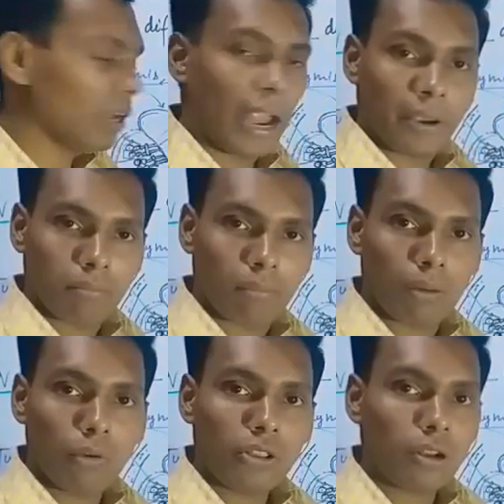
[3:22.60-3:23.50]
gland.
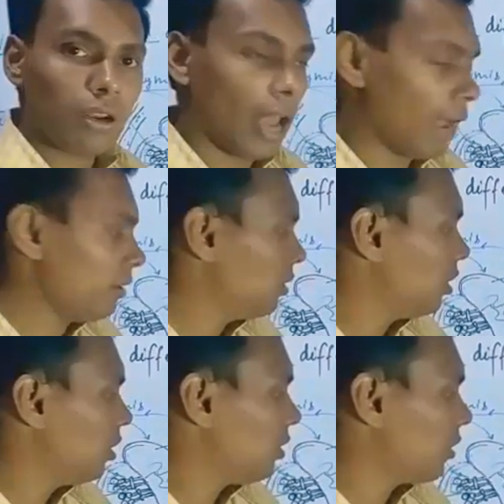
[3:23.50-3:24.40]
Bulbourethral gland
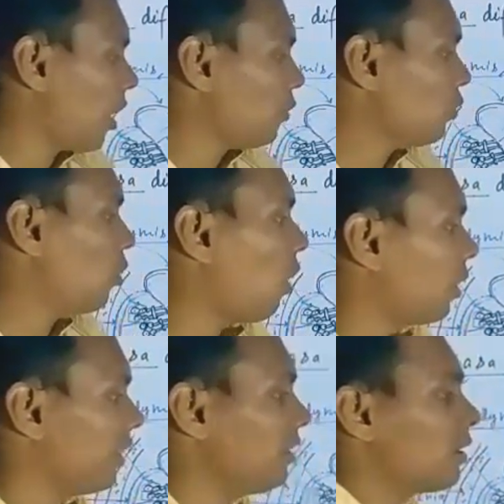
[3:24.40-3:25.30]
that you call
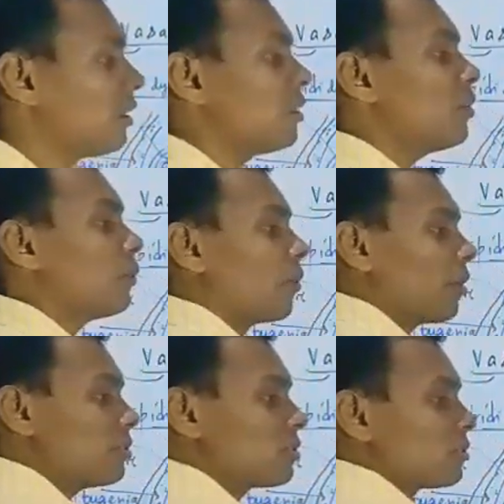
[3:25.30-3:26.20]
in another
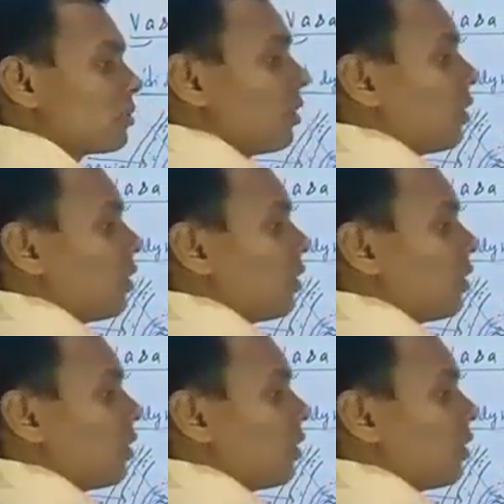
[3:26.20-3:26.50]
words